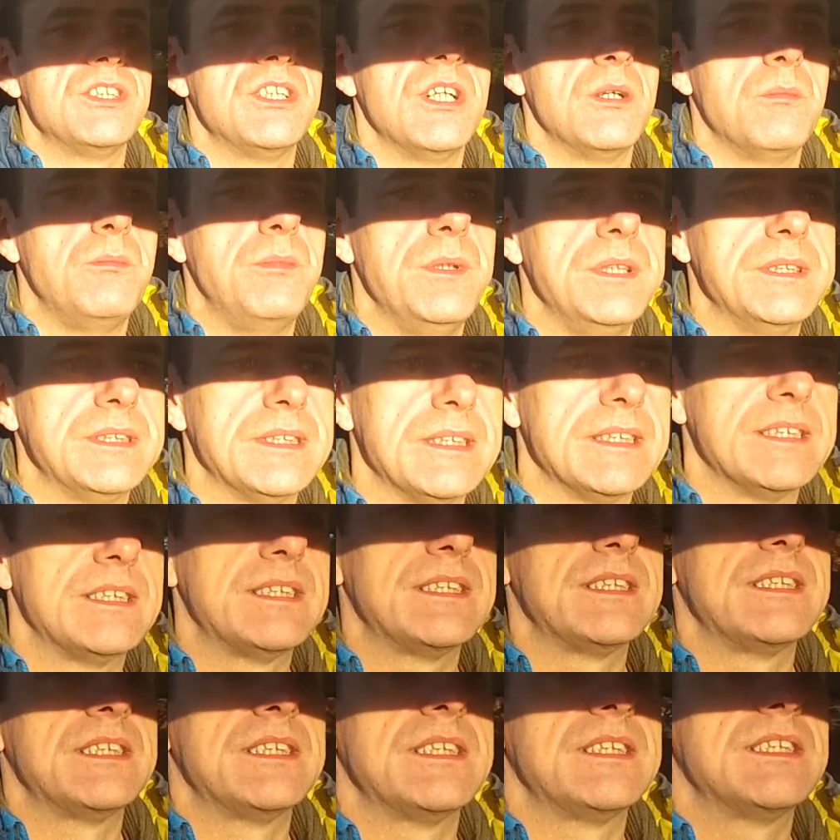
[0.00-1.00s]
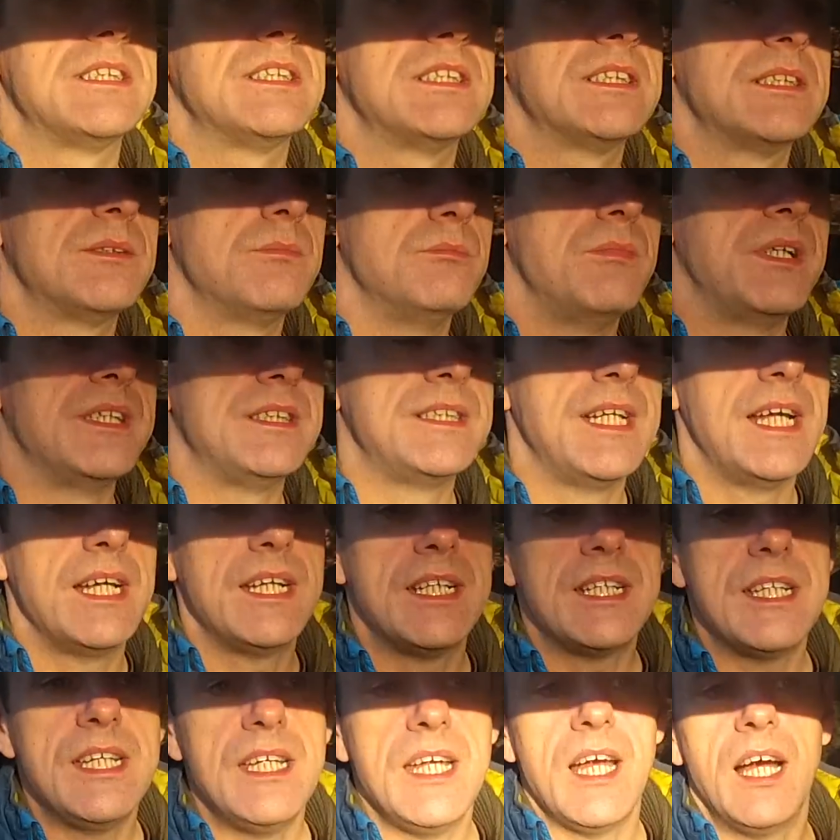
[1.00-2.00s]
their business
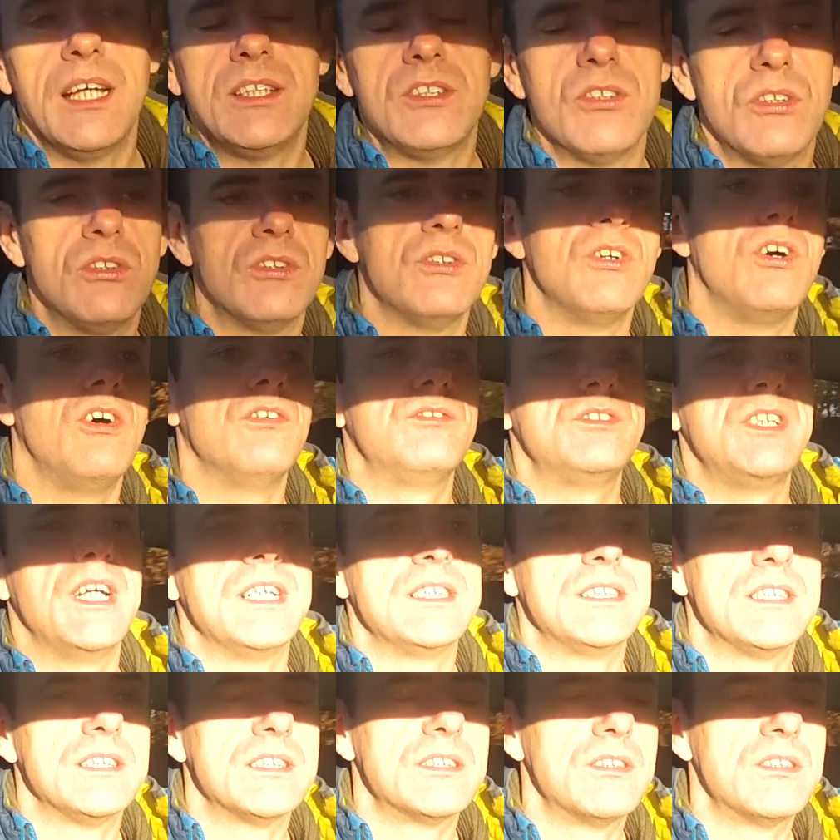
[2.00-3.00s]
mentality. I don't know if Tesla's